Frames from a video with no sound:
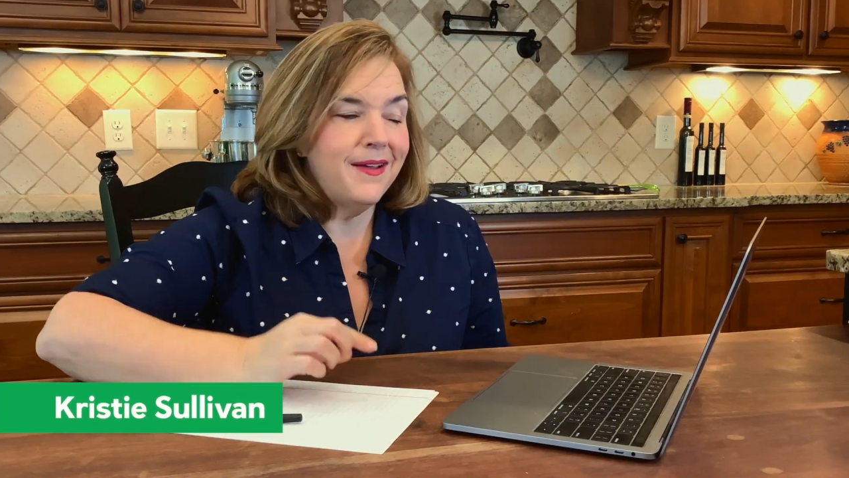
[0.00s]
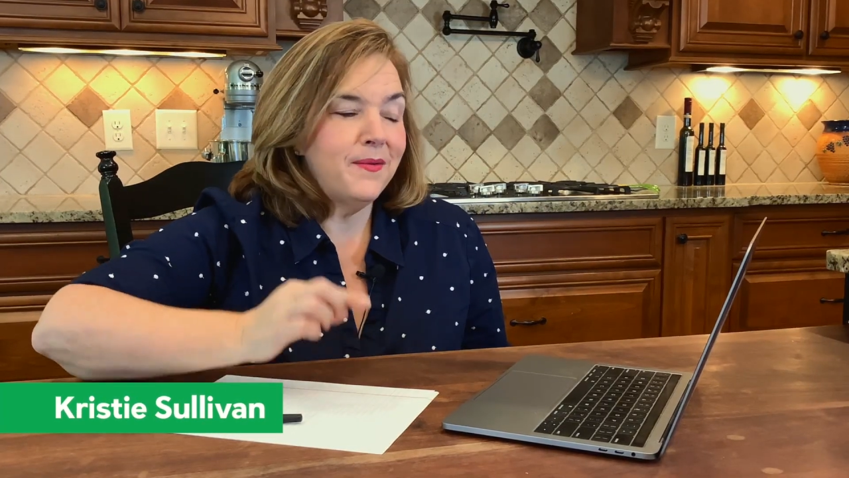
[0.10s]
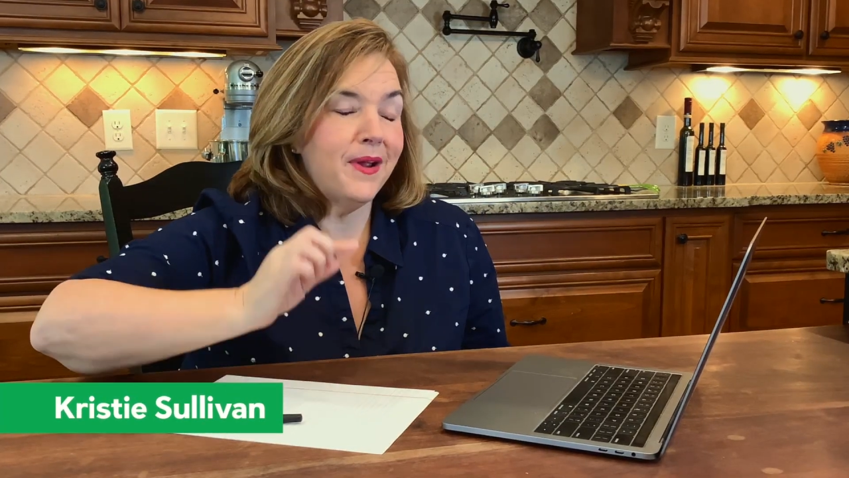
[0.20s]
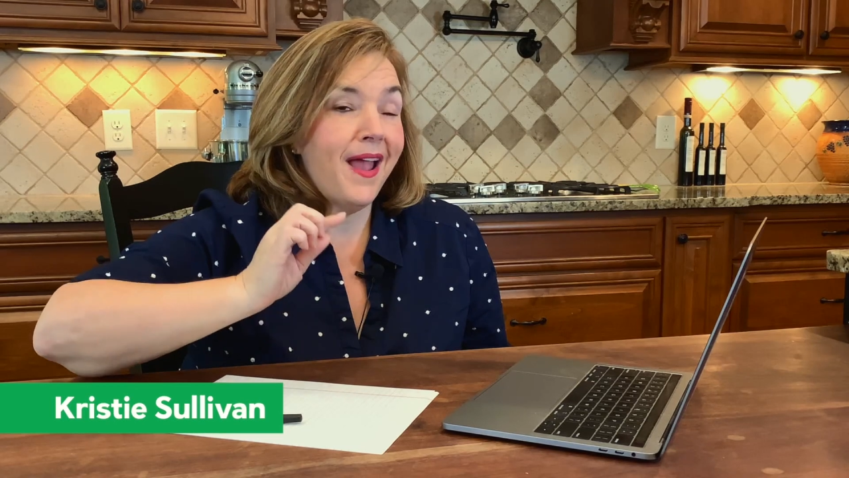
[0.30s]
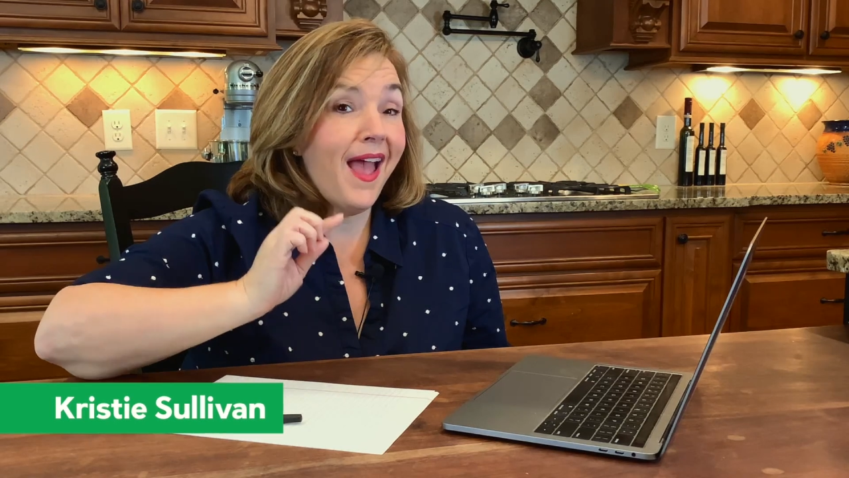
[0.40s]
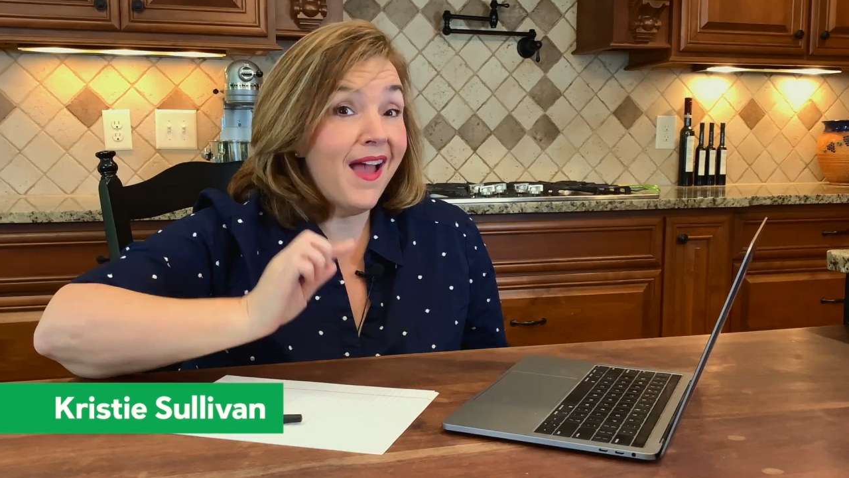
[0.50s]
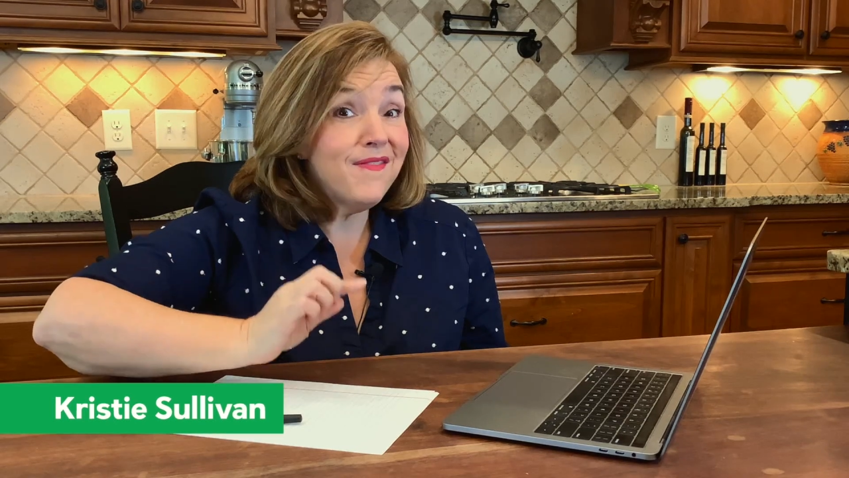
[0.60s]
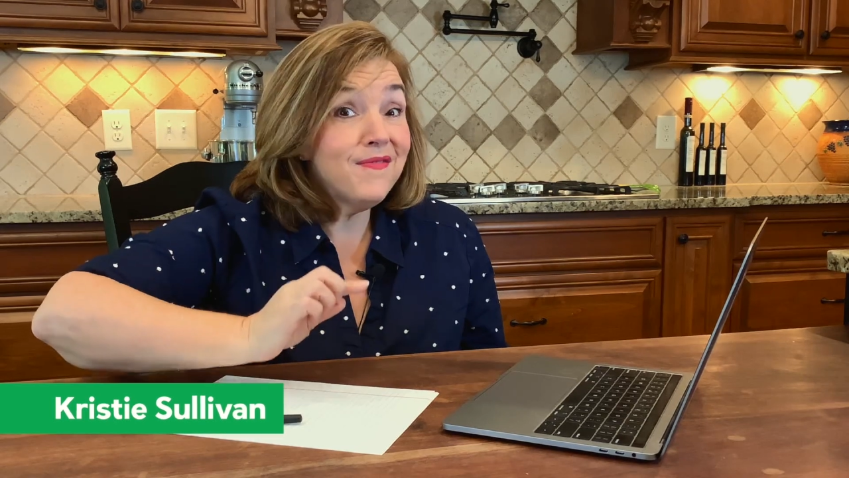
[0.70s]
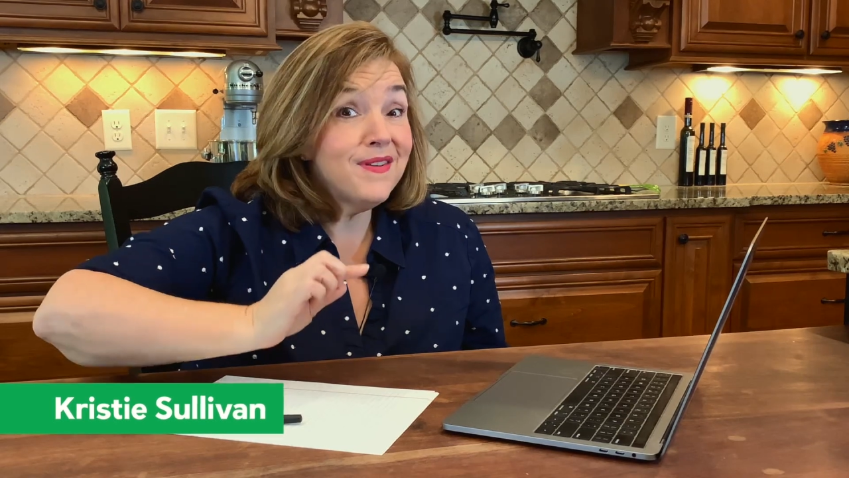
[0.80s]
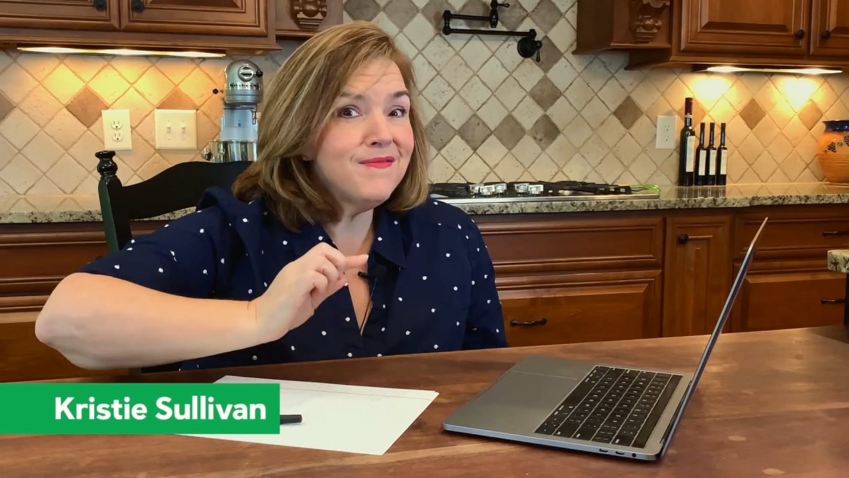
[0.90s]
where
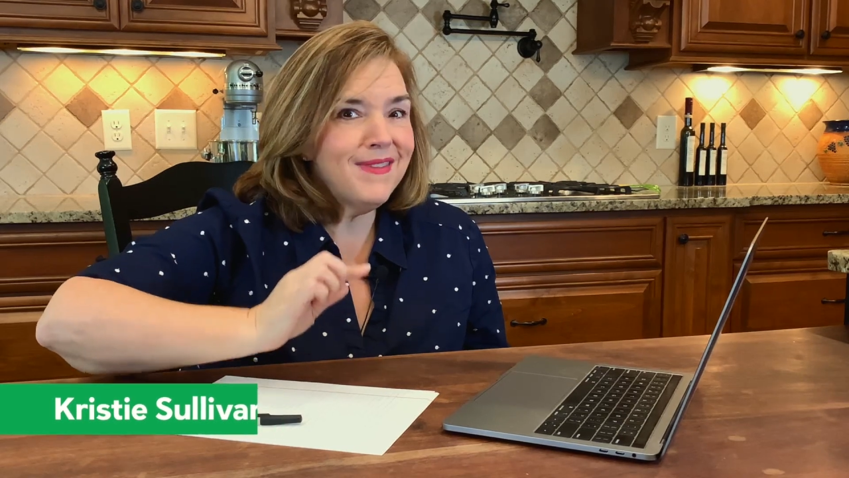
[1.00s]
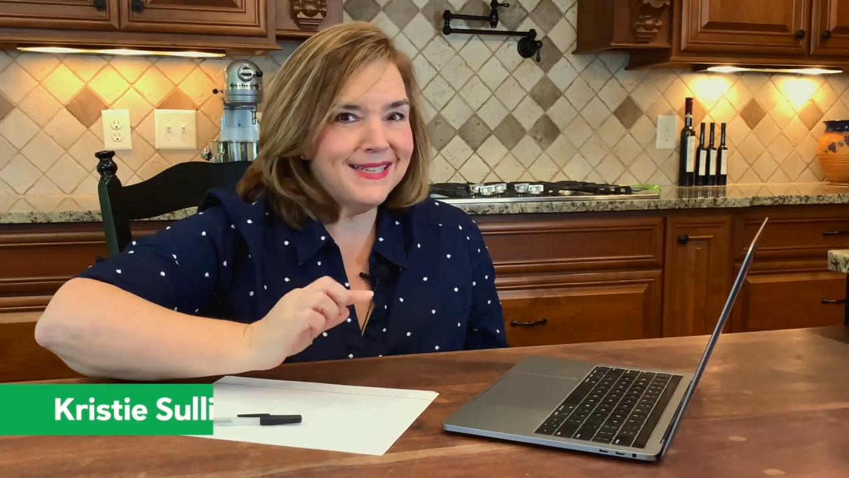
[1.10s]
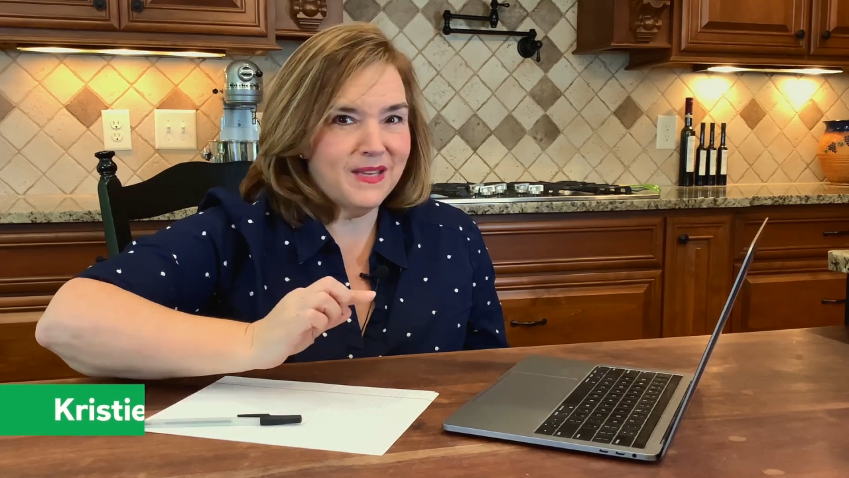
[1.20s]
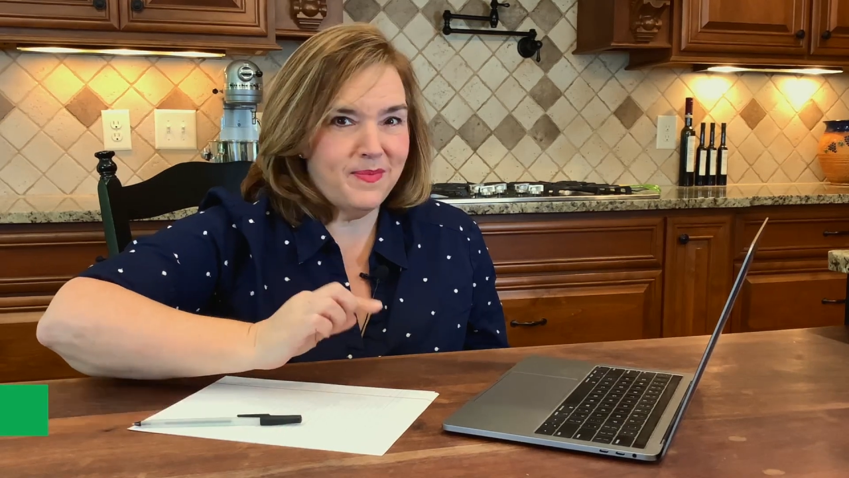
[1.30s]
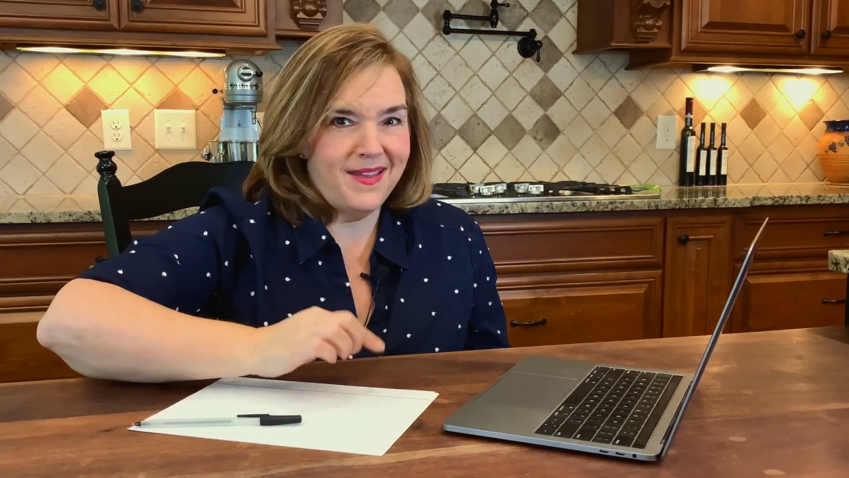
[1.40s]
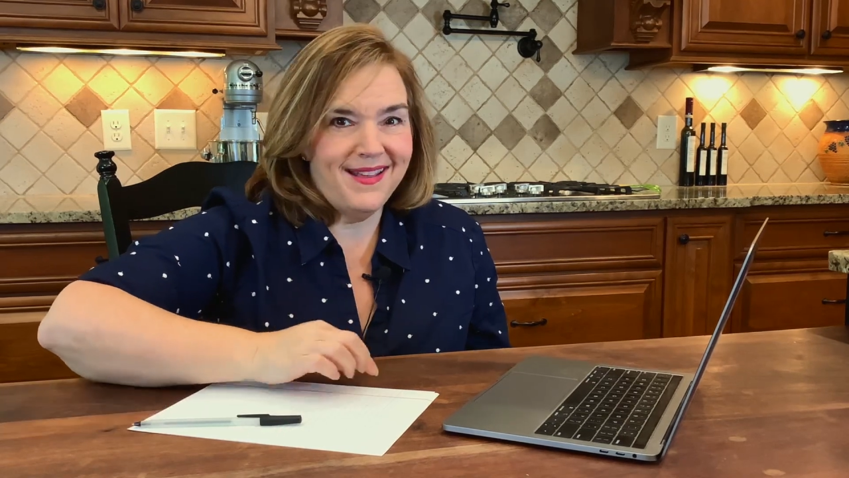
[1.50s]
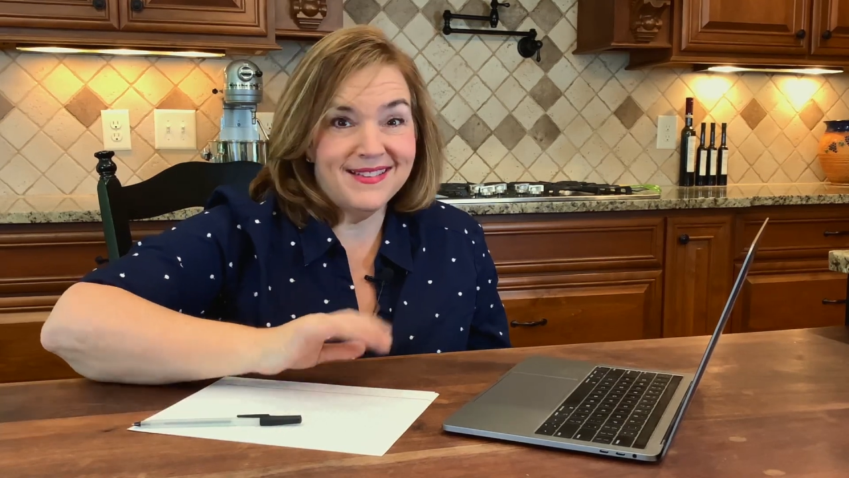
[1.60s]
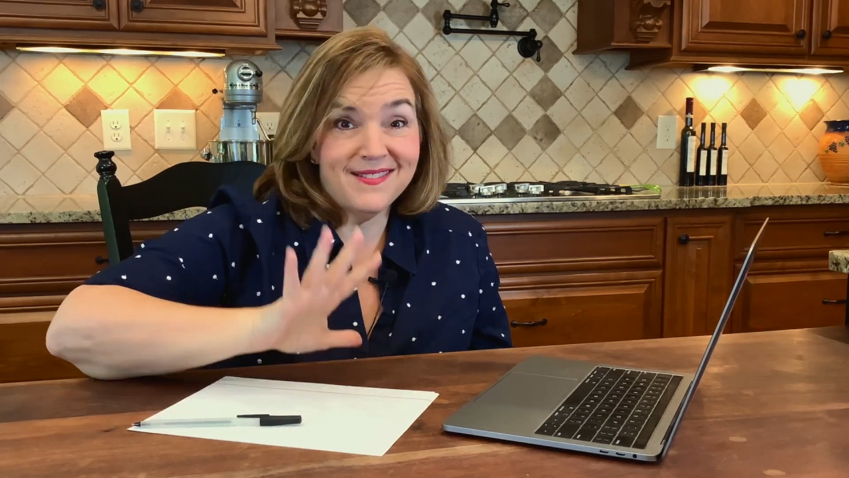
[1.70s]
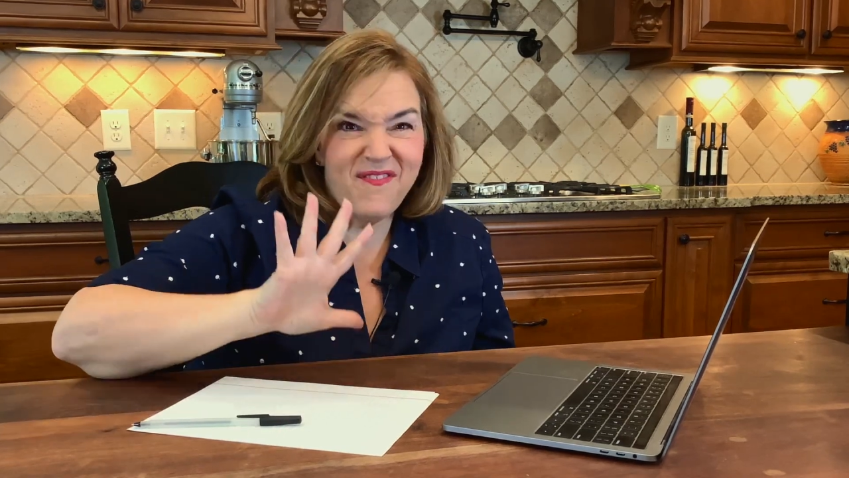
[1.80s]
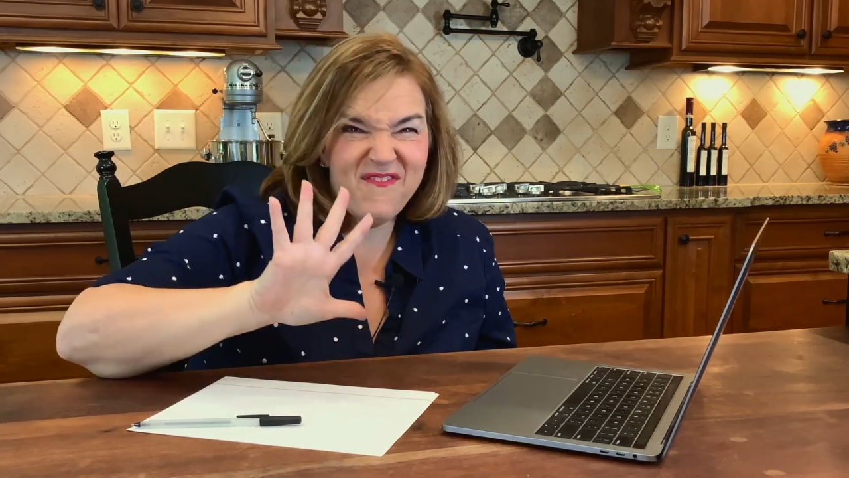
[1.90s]
every recipe
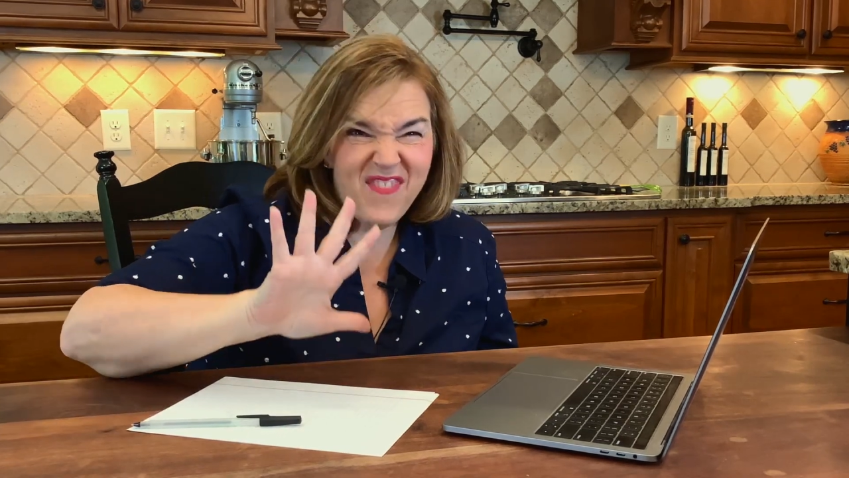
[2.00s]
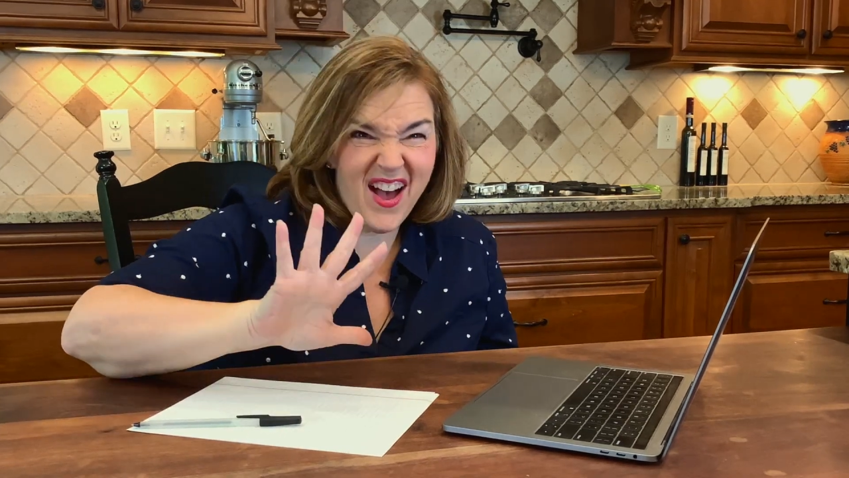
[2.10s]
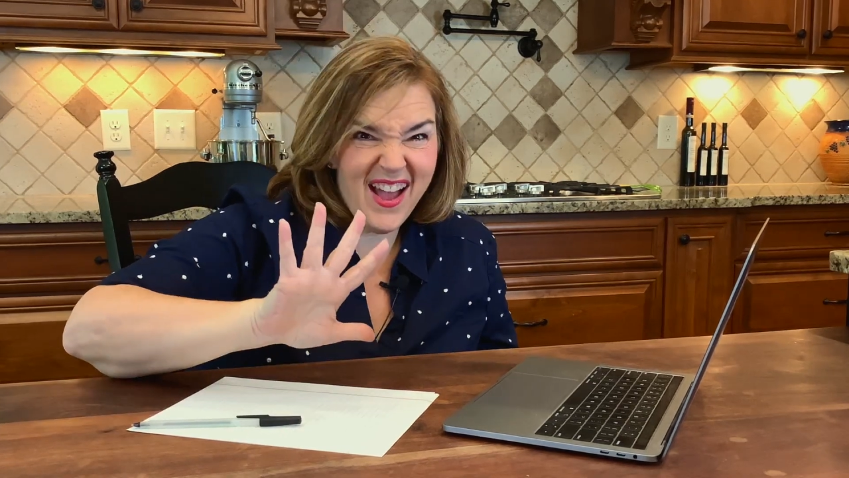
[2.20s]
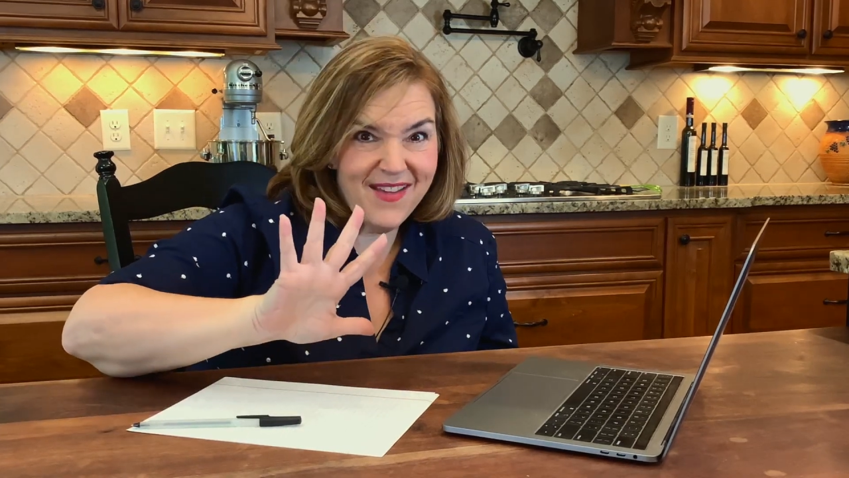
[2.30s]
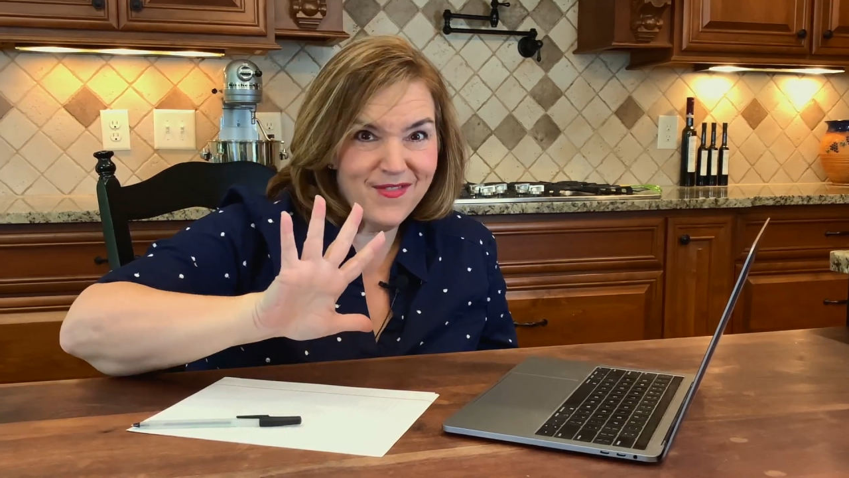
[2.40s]
has five